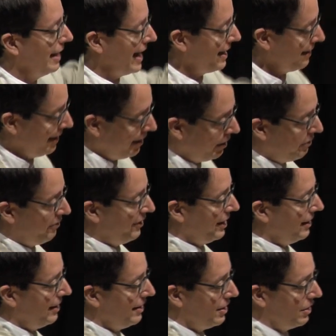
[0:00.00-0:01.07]
At a little
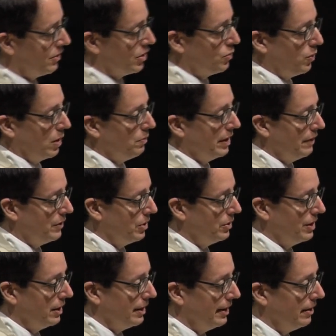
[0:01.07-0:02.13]
village, there's one way of
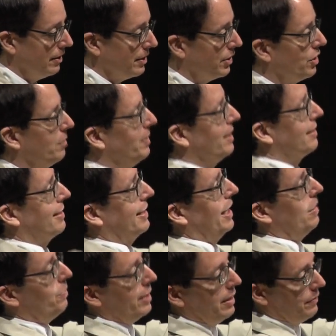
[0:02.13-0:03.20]
choosing leaders. It should be the
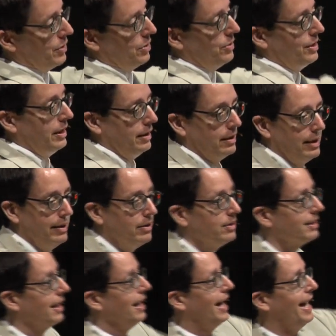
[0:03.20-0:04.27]
same way of choosing
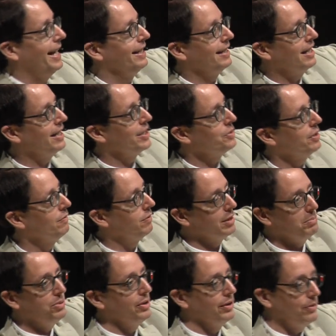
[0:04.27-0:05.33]
leaders in a country of
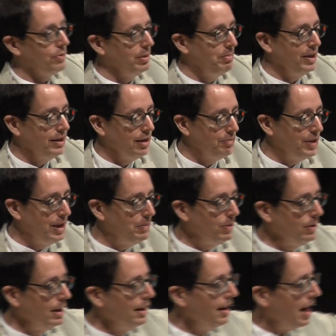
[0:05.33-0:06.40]
1.3 billion
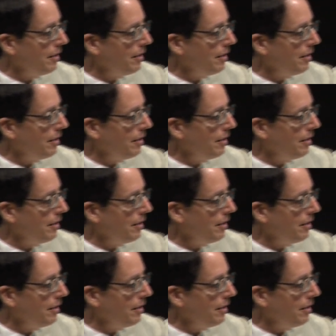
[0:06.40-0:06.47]
people.